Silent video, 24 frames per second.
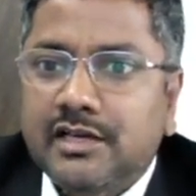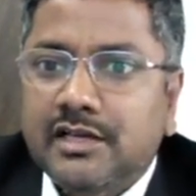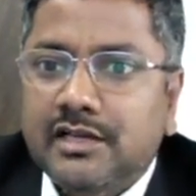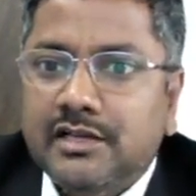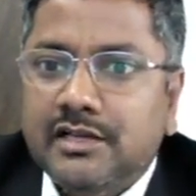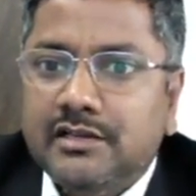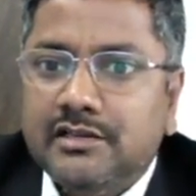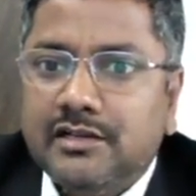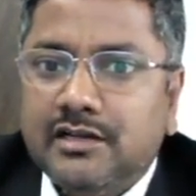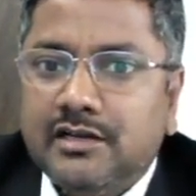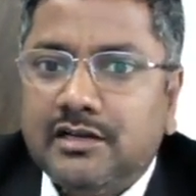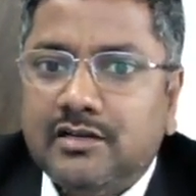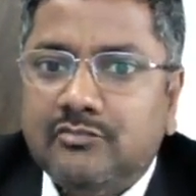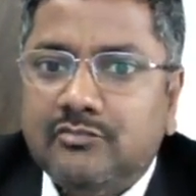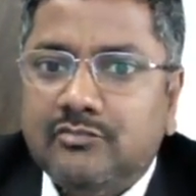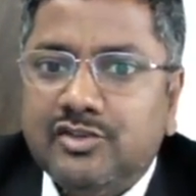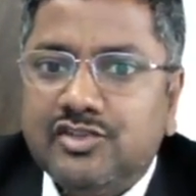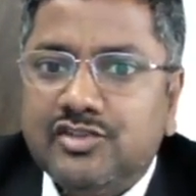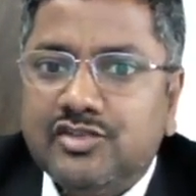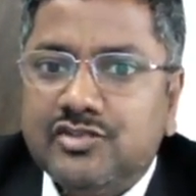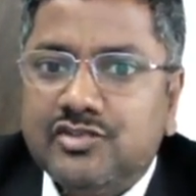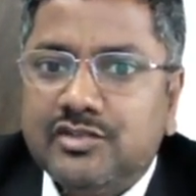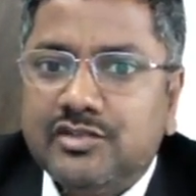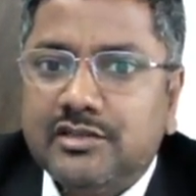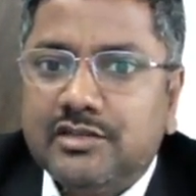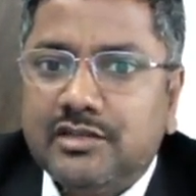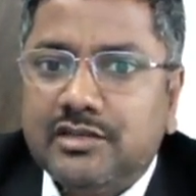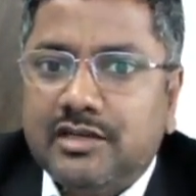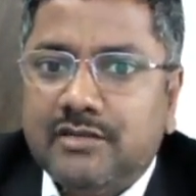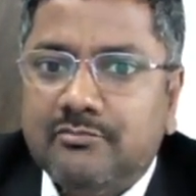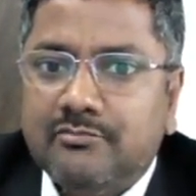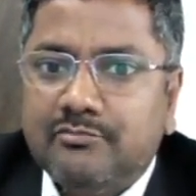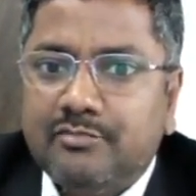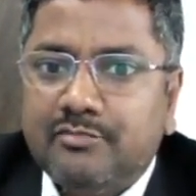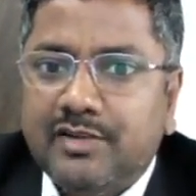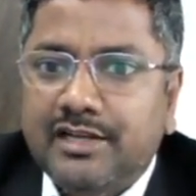in the combustion,
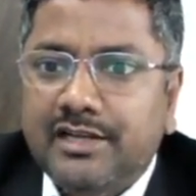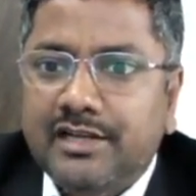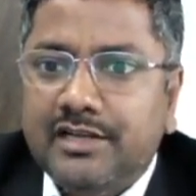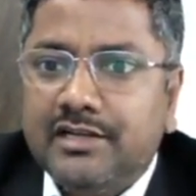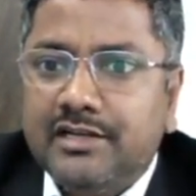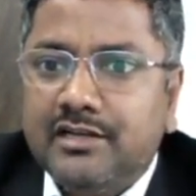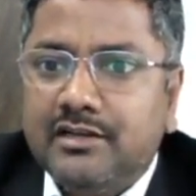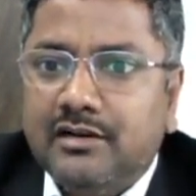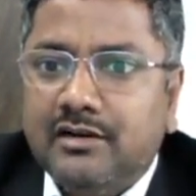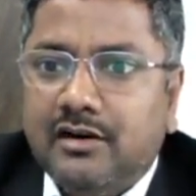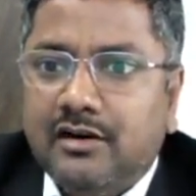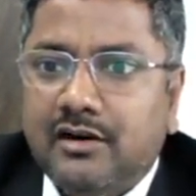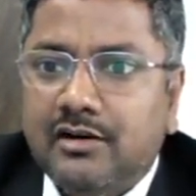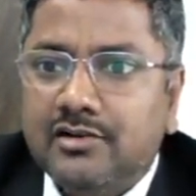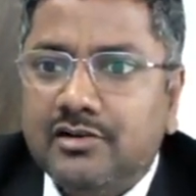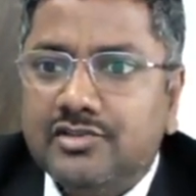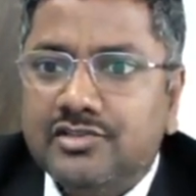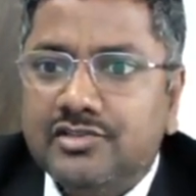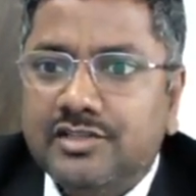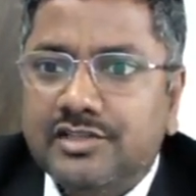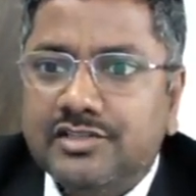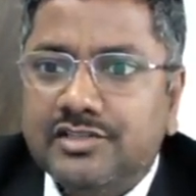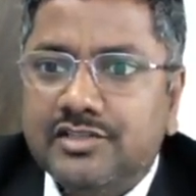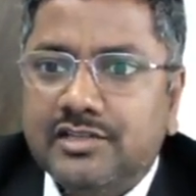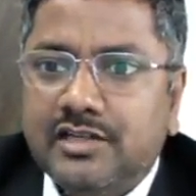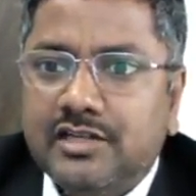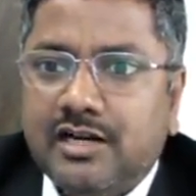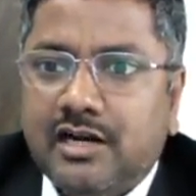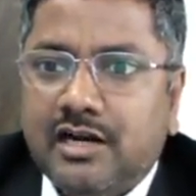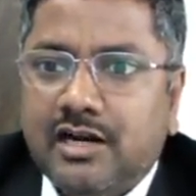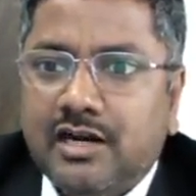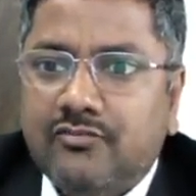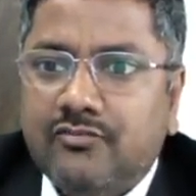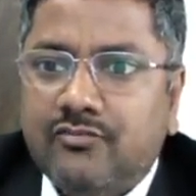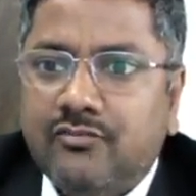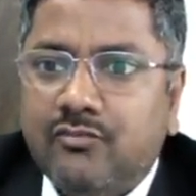complete oxidation
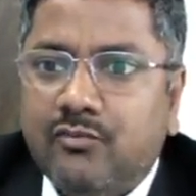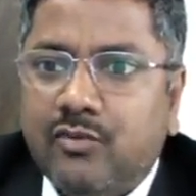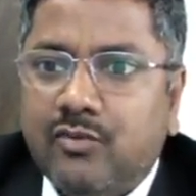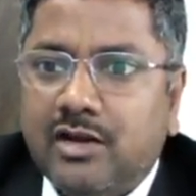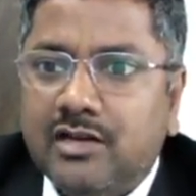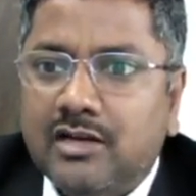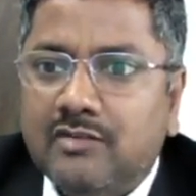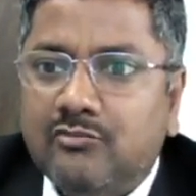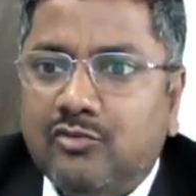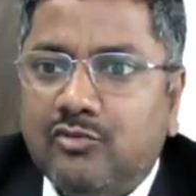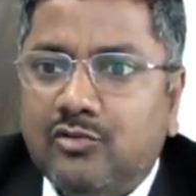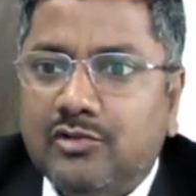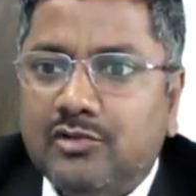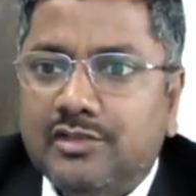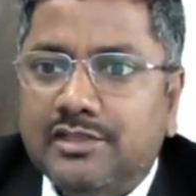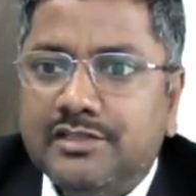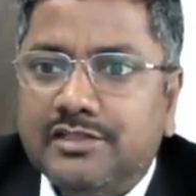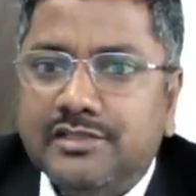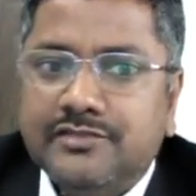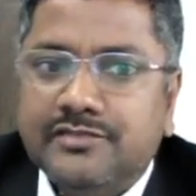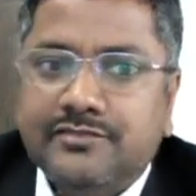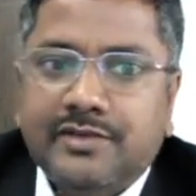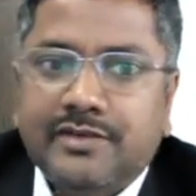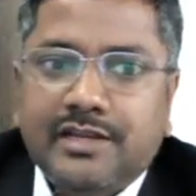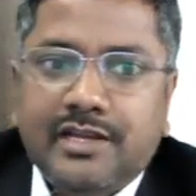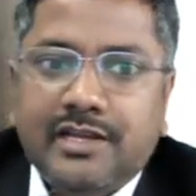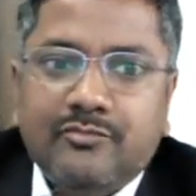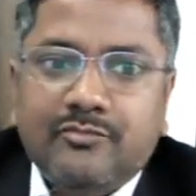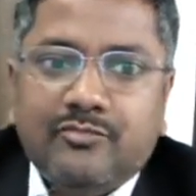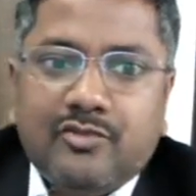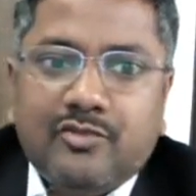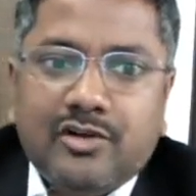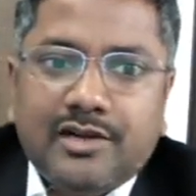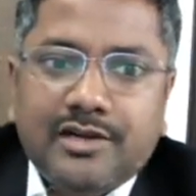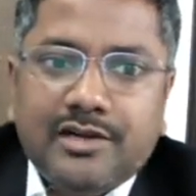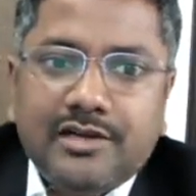of 1 mole. This is very
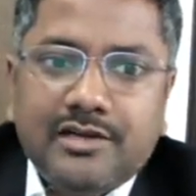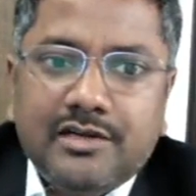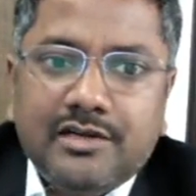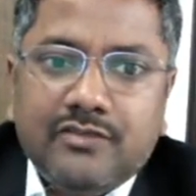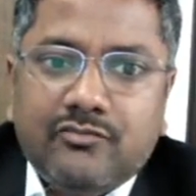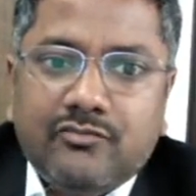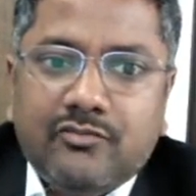important.